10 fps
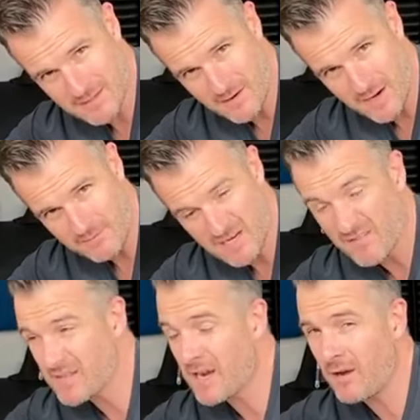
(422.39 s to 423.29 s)
side,
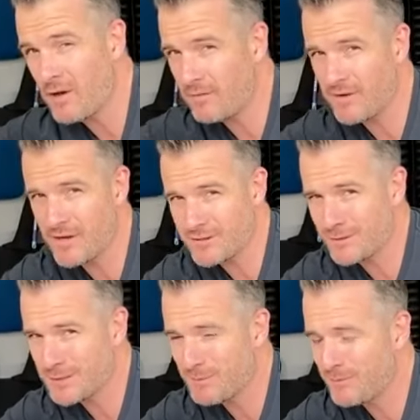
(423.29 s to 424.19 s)
now I've done a lot of videos
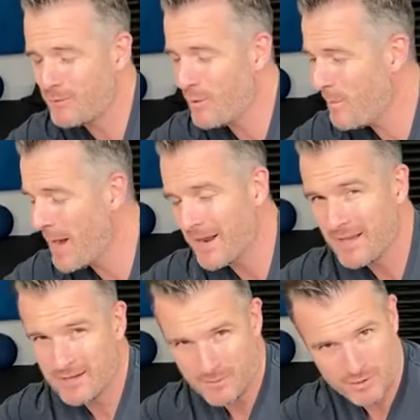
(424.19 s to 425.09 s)
on this before, but
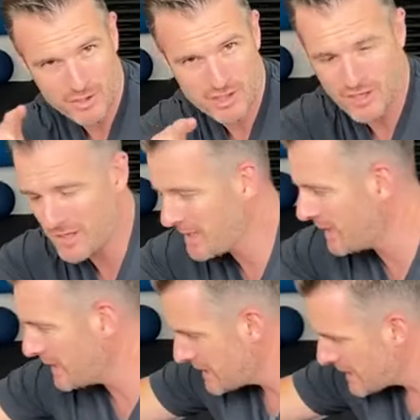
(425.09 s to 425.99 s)
I'm going to show you
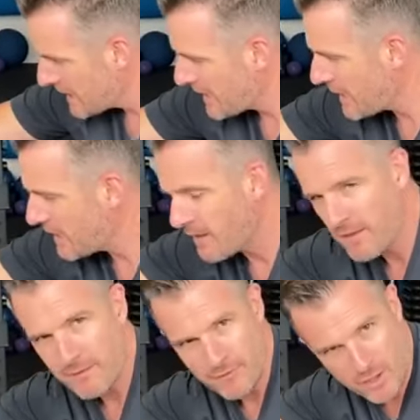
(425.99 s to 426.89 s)
again.
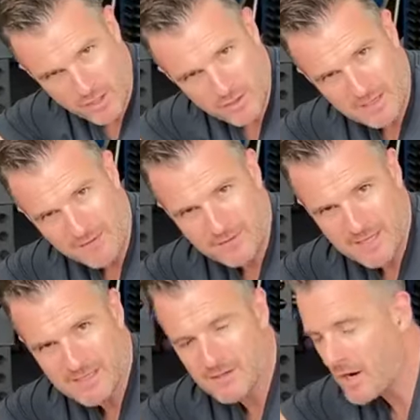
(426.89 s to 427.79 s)
If you're going to do the
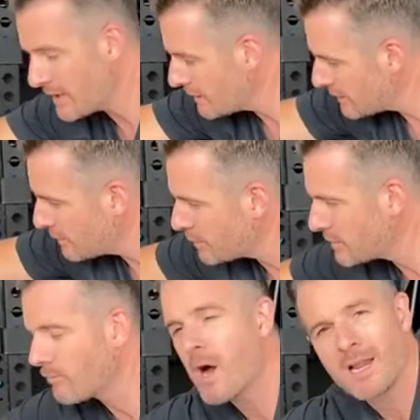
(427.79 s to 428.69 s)
left-hand side, you
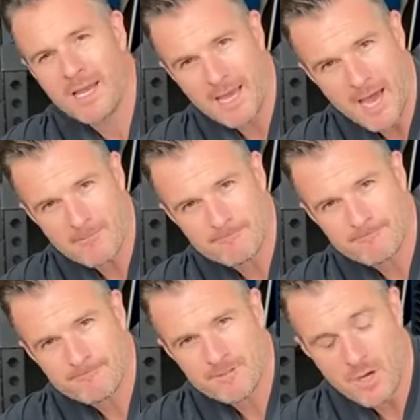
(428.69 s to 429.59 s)
put your right leg out.
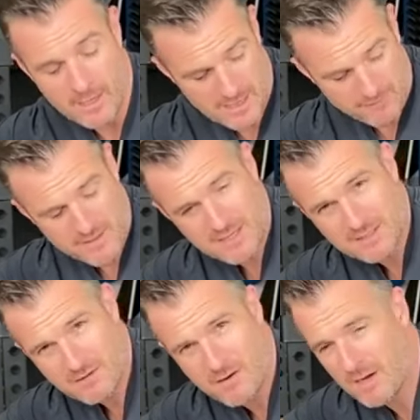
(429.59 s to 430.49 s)
So left-hand
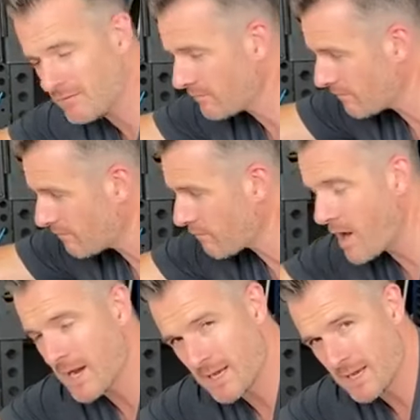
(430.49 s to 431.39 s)
side,
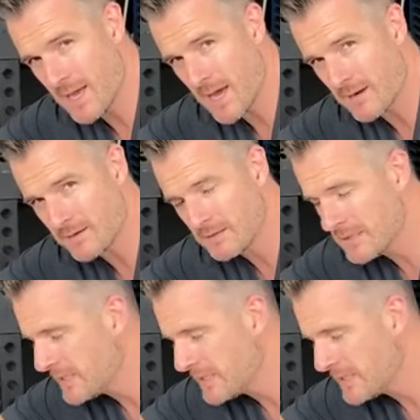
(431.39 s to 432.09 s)
right leg out.